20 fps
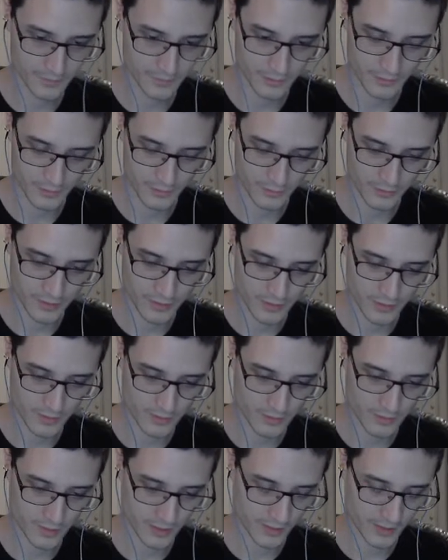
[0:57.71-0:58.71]
There we go.
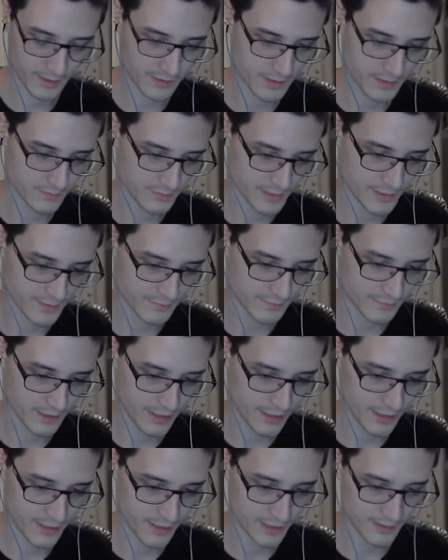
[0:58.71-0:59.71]
Okay, and then let's
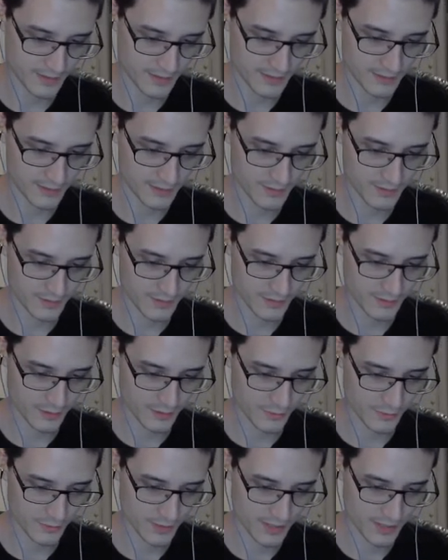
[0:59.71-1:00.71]
fire at this lizard and see
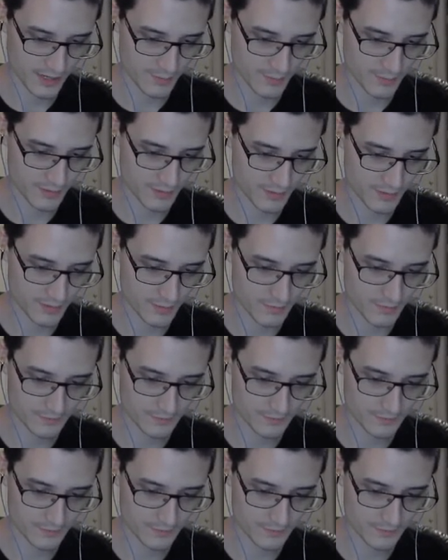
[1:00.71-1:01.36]
what happens.